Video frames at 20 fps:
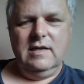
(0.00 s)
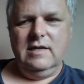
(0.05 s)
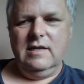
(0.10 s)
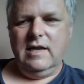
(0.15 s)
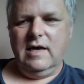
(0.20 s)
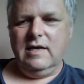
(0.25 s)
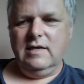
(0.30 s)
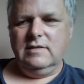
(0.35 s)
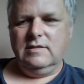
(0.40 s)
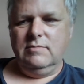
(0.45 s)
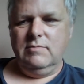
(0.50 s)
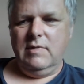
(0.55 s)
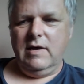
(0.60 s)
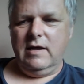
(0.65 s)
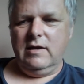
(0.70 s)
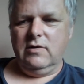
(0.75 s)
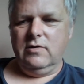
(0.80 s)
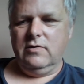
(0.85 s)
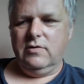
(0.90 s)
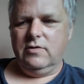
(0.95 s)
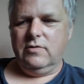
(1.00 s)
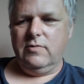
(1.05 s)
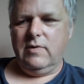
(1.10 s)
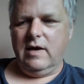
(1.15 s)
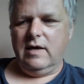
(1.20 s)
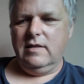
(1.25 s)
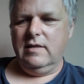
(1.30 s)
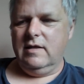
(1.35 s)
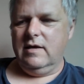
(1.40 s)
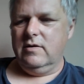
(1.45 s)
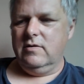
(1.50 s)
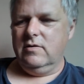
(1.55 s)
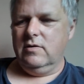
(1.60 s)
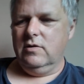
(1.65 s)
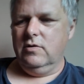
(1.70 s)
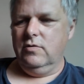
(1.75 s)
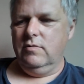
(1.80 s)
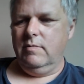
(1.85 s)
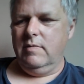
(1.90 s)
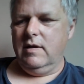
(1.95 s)
Nice metal thread there,
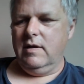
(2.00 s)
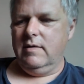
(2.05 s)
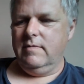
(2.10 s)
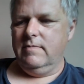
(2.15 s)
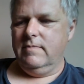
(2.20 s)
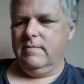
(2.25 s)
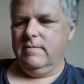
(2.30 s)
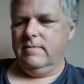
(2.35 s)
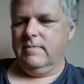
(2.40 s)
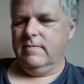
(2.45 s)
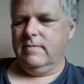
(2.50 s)
aluminum.